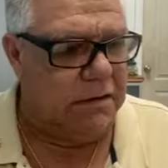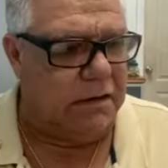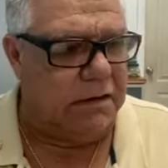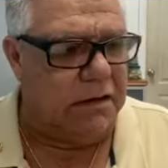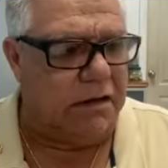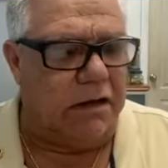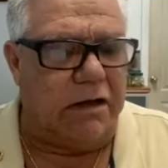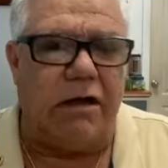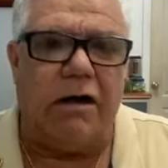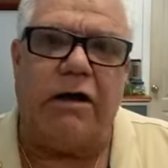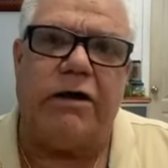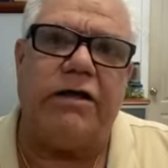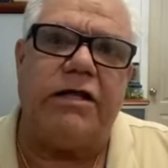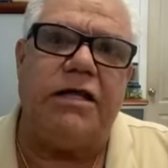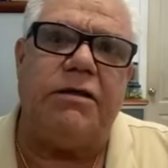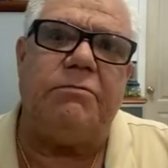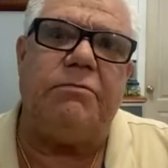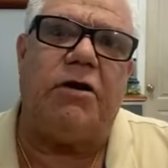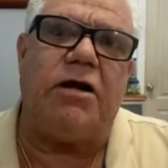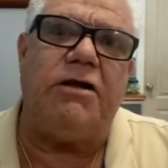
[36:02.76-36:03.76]
Uh, I uh, uh,
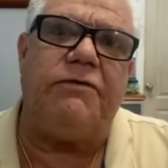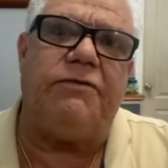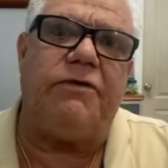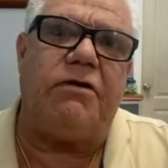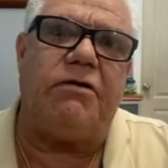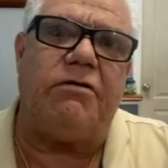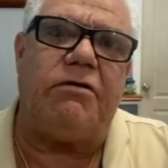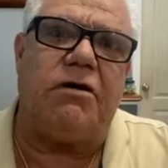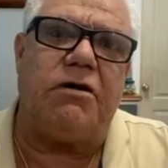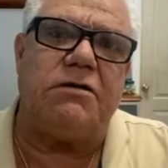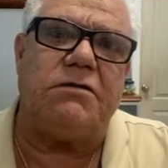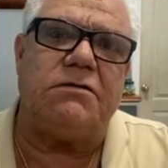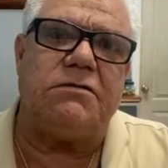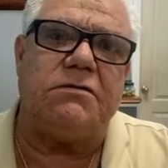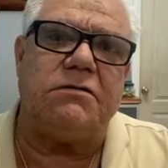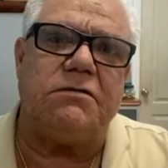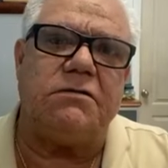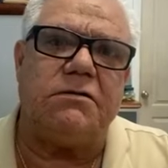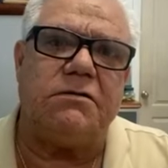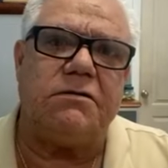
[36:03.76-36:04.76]
need money for the
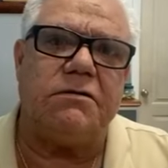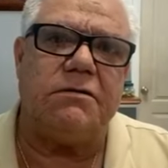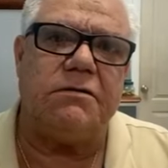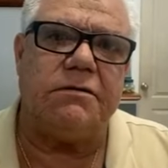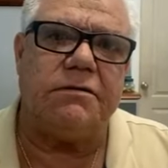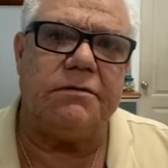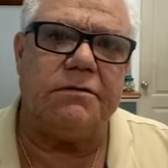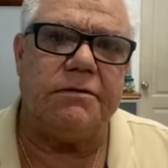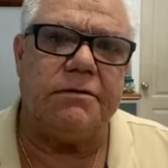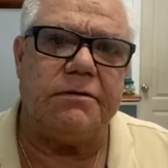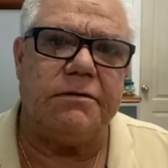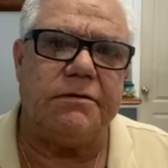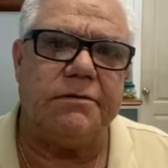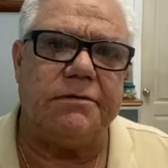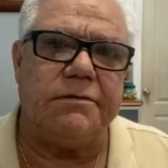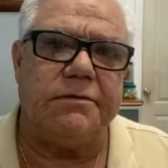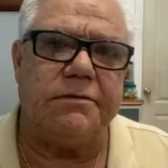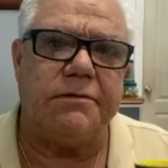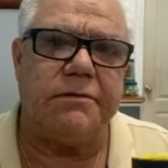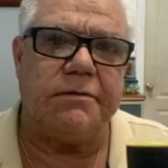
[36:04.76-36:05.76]
roads?
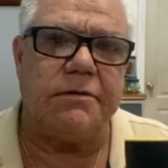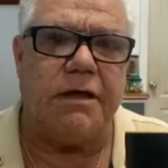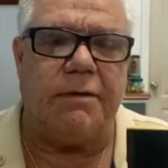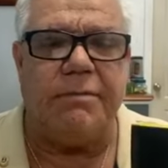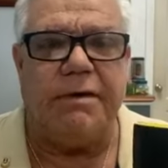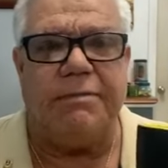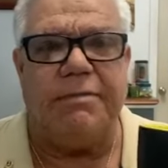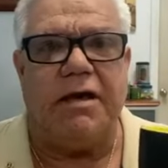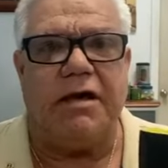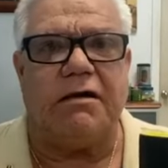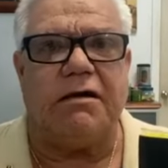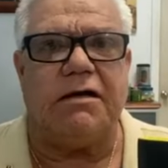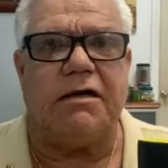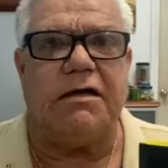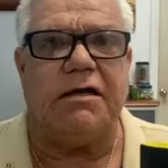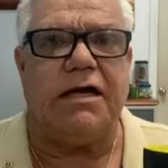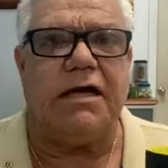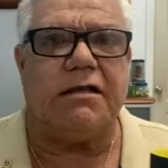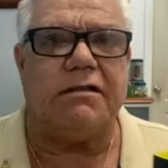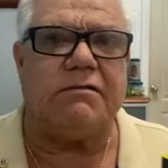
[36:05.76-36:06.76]
Or maybe I
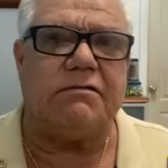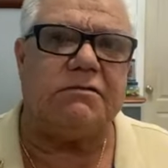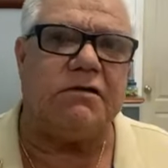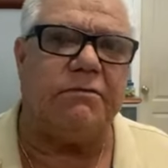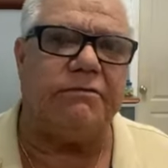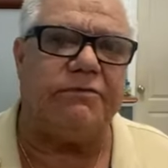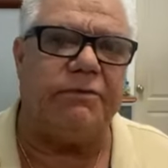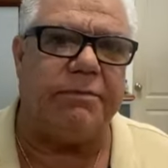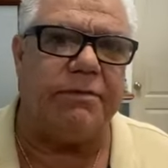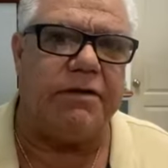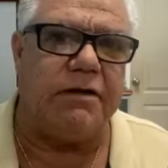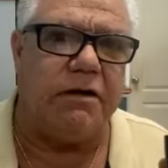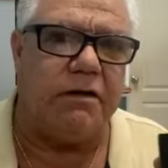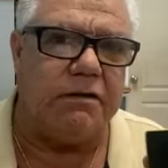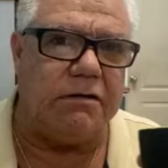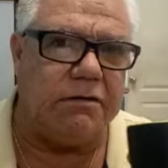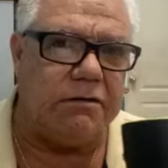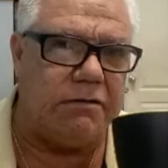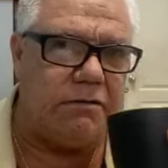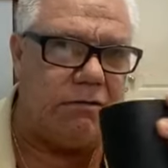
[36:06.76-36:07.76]
could get some from in
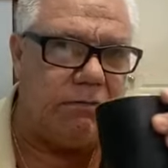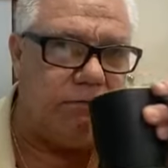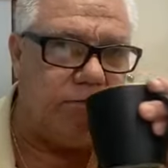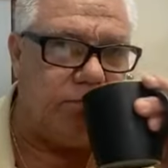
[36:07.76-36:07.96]
Holland.